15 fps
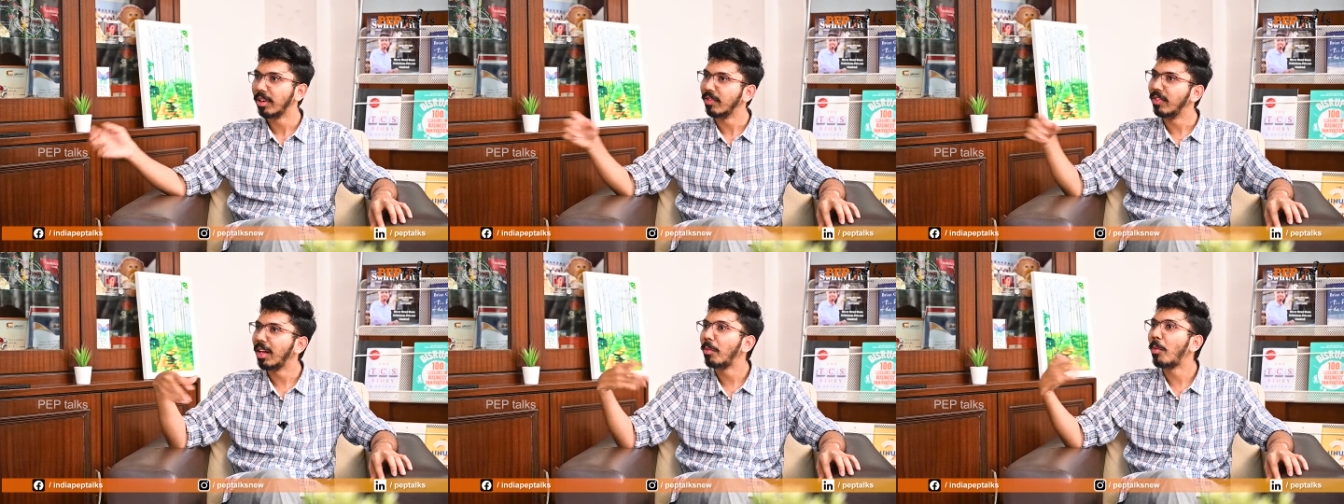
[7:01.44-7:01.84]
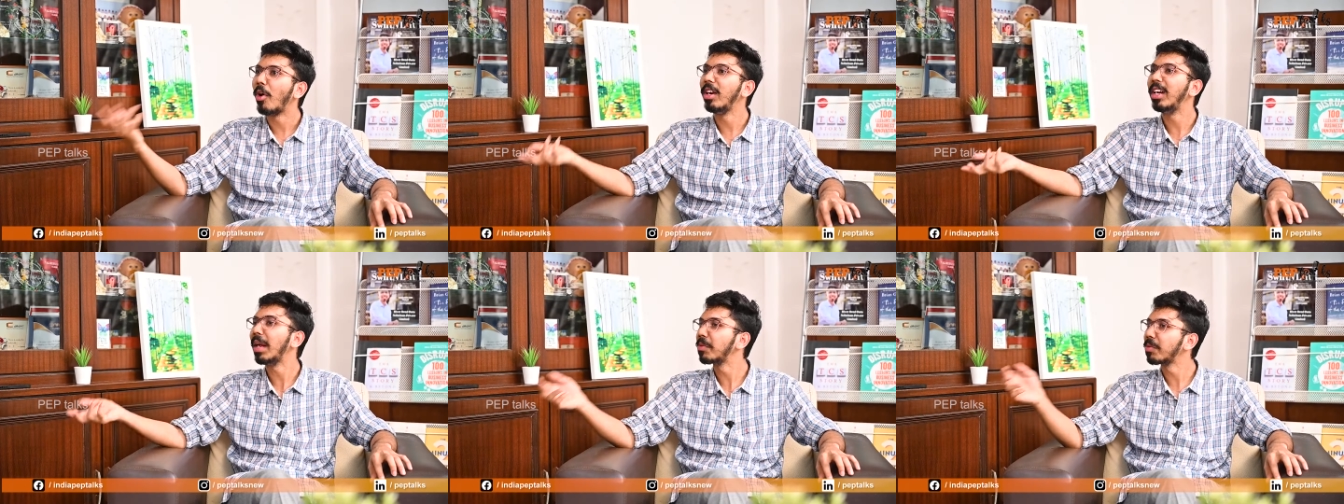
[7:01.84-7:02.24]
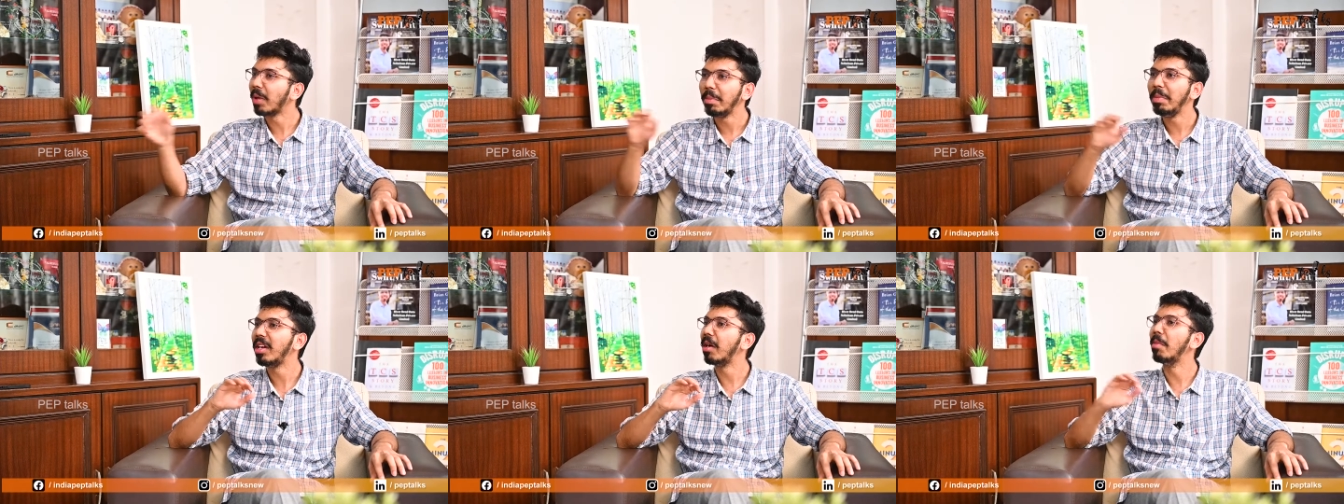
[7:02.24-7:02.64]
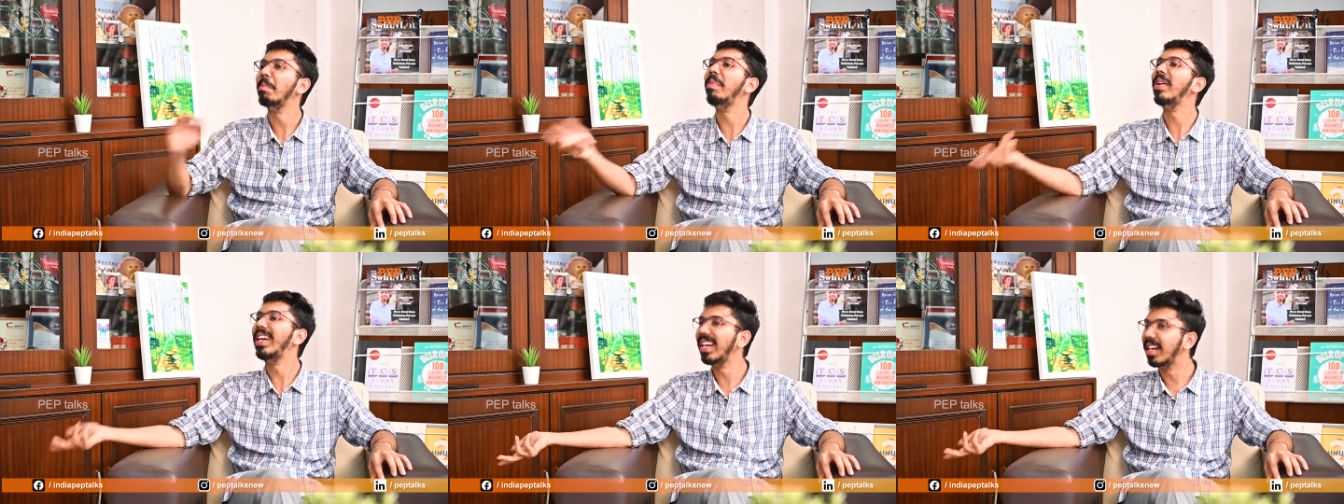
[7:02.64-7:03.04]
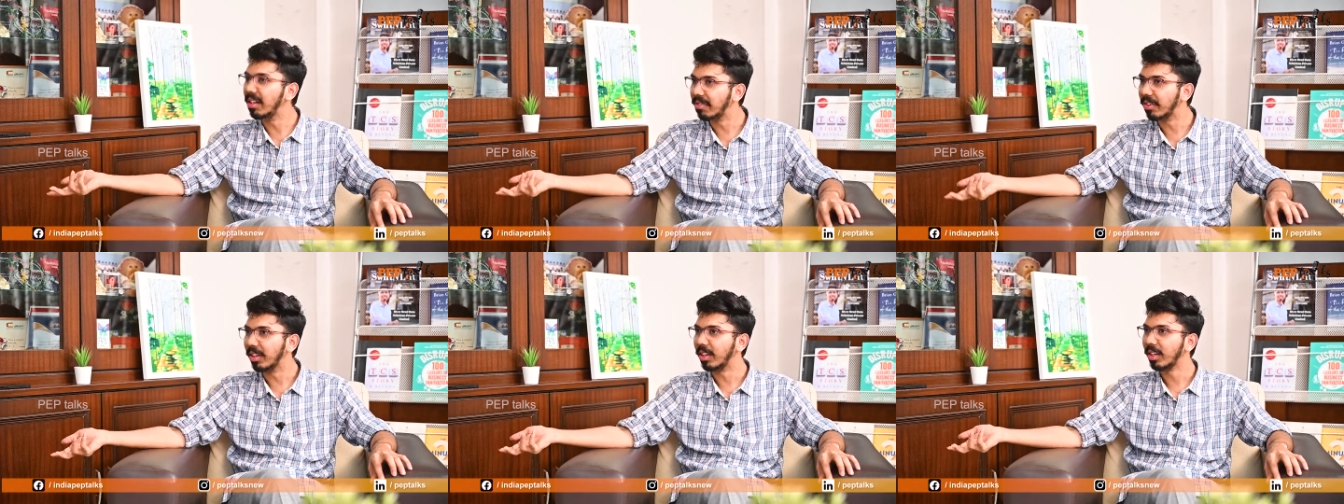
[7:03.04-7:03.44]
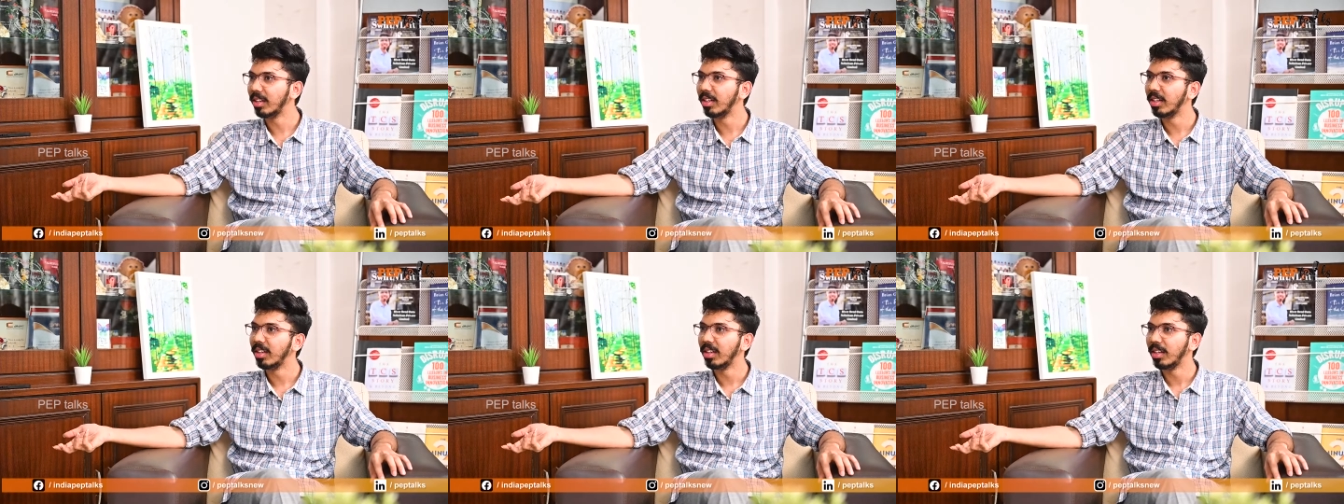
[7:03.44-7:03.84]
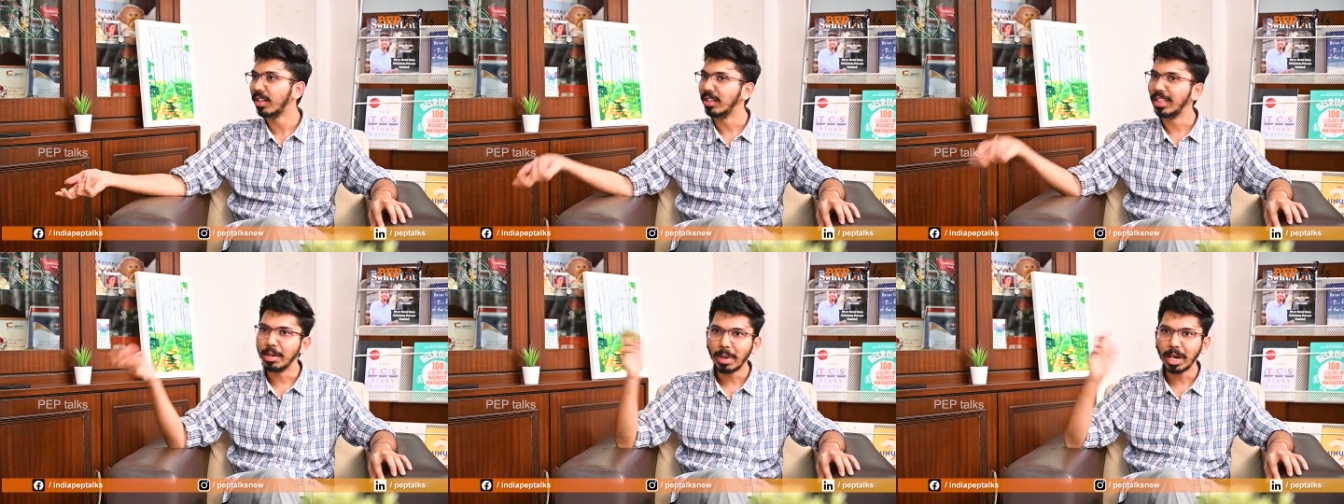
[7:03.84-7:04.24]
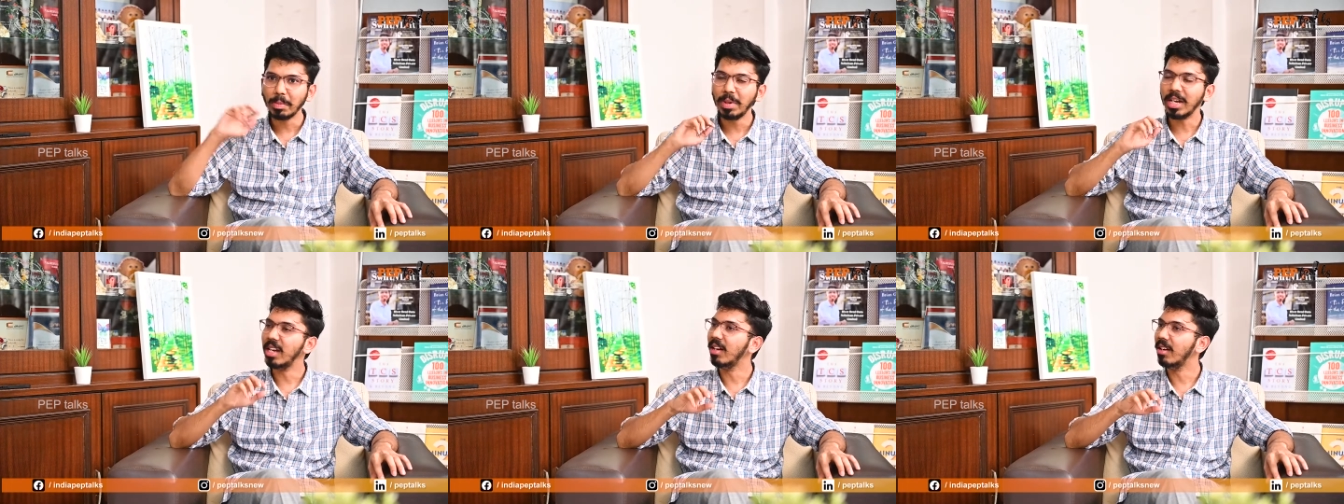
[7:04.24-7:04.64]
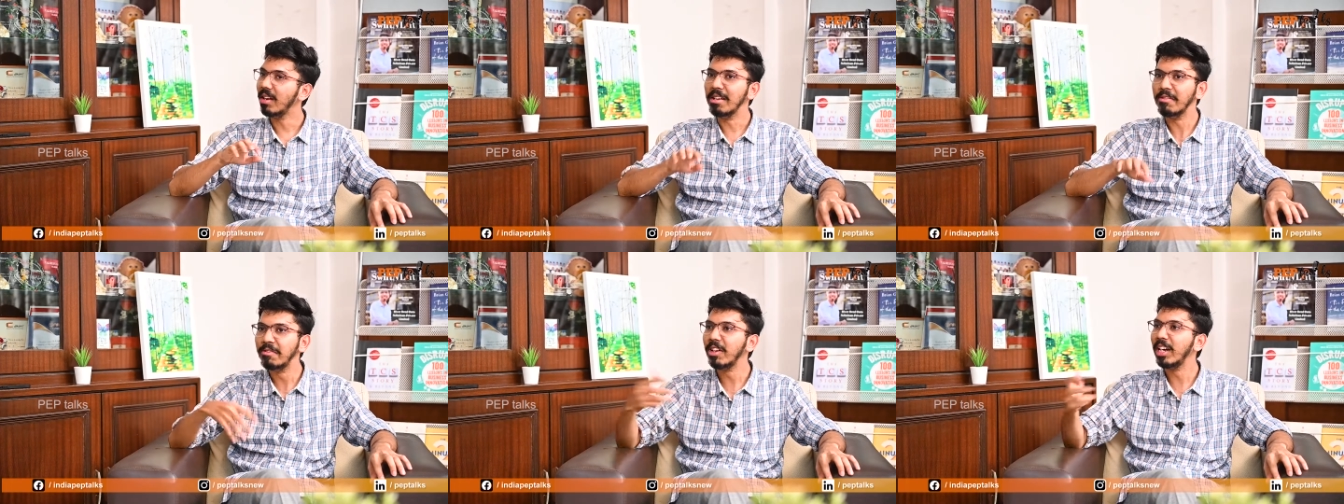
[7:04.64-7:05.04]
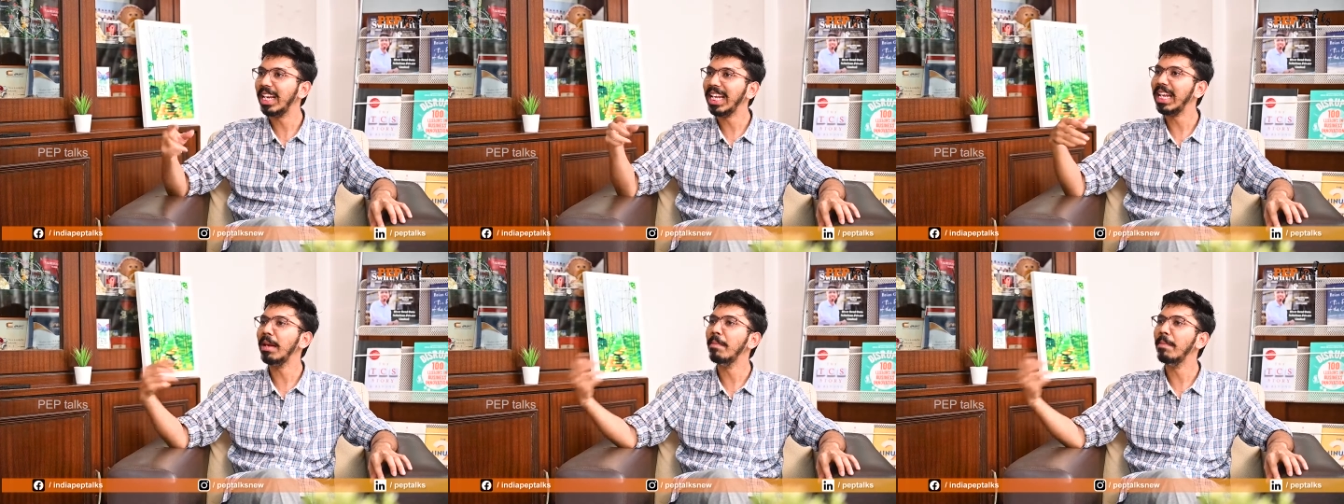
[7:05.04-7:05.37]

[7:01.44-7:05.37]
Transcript: their body types might be completely different. They might be differently